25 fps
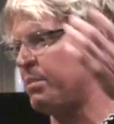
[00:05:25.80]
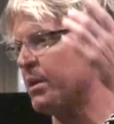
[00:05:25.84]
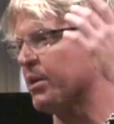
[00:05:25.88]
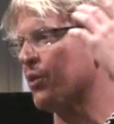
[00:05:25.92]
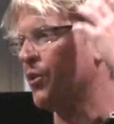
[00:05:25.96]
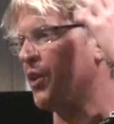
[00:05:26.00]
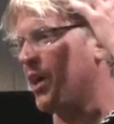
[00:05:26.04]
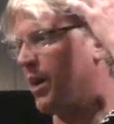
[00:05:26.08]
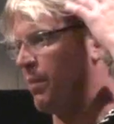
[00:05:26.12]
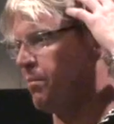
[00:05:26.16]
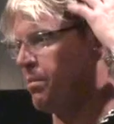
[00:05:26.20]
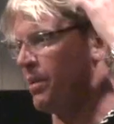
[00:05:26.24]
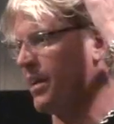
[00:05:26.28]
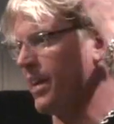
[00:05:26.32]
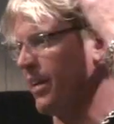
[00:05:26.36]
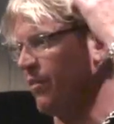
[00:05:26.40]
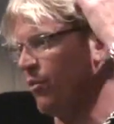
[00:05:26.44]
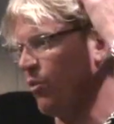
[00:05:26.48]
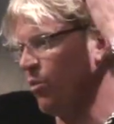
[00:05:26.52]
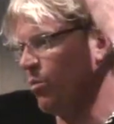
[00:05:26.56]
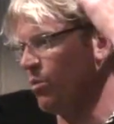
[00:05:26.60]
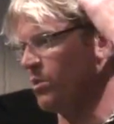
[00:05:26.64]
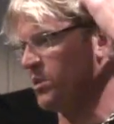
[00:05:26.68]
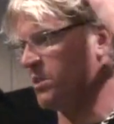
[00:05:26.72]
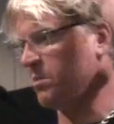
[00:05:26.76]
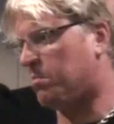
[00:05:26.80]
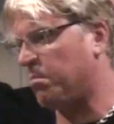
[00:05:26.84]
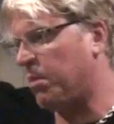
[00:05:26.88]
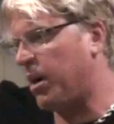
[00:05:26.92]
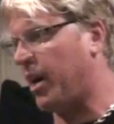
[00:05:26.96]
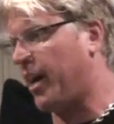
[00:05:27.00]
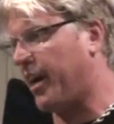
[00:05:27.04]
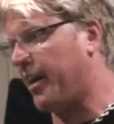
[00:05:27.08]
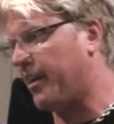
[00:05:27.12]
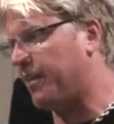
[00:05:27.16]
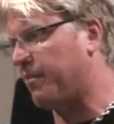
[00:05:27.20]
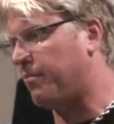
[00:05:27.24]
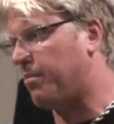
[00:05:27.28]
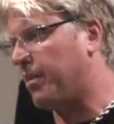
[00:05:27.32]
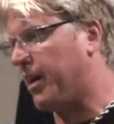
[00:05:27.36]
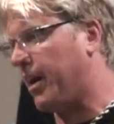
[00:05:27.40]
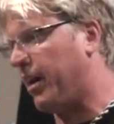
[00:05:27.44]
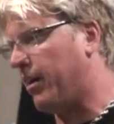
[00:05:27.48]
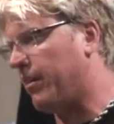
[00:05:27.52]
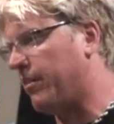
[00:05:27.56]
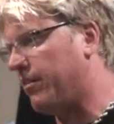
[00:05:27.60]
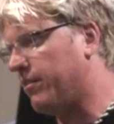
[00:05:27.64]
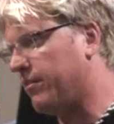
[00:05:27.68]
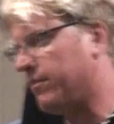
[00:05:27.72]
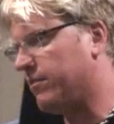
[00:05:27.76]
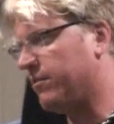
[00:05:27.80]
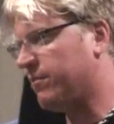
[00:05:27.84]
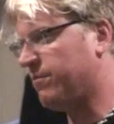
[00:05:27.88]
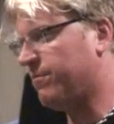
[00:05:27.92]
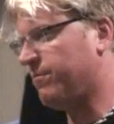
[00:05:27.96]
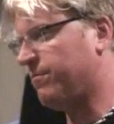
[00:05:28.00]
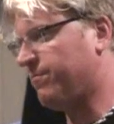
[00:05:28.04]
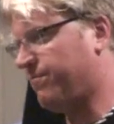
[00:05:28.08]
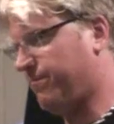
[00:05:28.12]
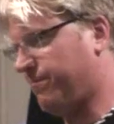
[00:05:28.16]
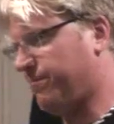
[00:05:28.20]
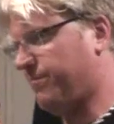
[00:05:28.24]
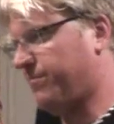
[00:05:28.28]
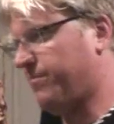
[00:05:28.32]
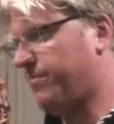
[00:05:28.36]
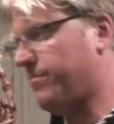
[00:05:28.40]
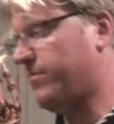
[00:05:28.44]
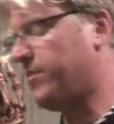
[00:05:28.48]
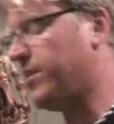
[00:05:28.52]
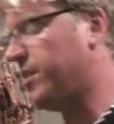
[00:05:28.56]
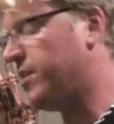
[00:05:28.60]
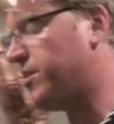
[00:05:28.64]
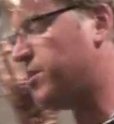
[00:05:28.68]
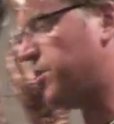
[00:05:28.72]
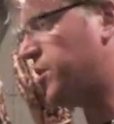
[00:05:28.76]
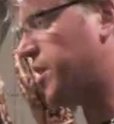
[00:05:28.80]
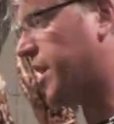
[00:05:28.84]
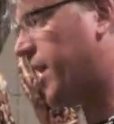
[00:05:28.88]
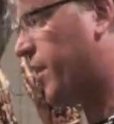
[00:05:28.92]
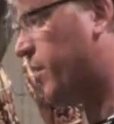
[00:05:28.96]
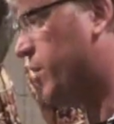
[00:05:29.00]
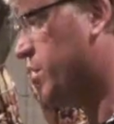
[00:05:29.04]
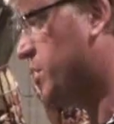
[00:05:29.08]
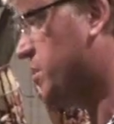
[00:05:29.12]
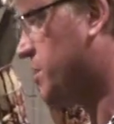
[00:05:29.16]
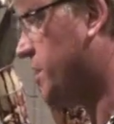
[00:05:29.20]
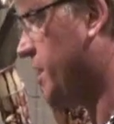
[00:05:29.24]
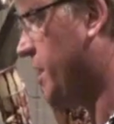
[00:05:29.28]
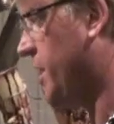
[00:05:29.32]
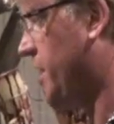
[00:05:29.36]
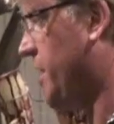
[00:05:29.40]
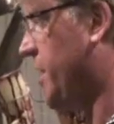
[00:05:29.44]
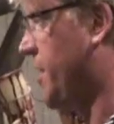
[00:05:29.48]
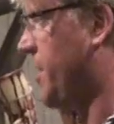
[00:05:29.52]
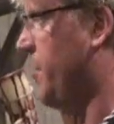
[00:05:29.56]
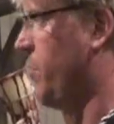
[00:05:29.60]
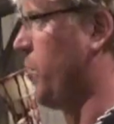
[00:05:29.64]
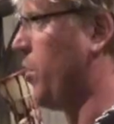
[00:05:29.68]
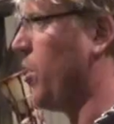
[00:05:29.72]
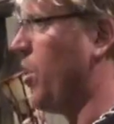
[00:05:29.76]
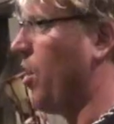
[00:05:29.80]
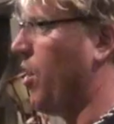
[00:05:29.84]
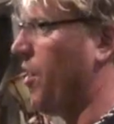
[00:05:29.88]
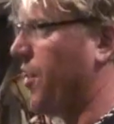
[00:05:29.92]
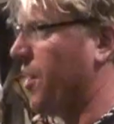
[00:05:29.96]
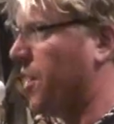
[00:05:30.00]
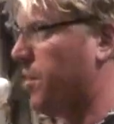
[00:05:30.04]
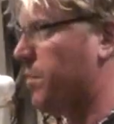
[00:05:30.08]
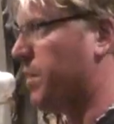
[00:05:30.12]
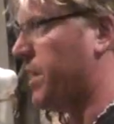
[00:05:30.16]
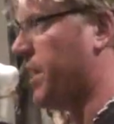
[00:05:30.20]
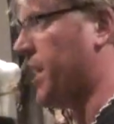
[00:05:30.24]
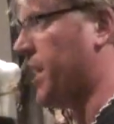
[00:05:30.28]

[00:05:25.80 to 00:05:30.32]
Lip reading: buildup in everyone's mind about this shower scene, and we're all going to be